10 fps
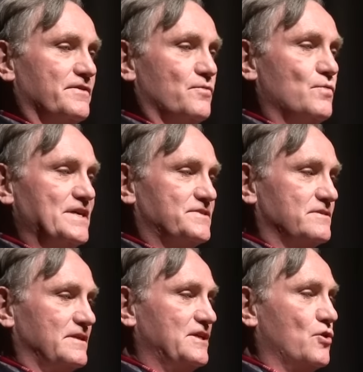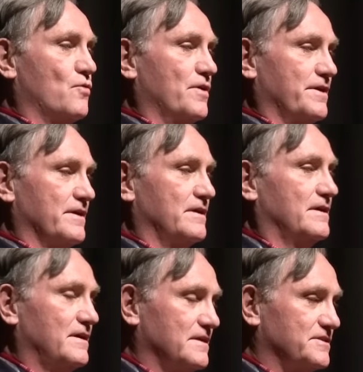the westerly corner,
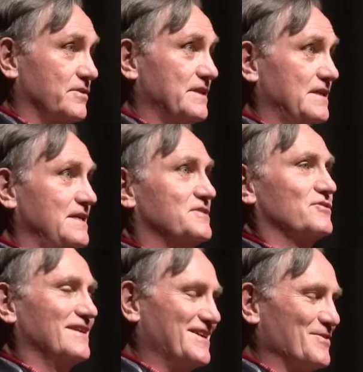sorry, the easterly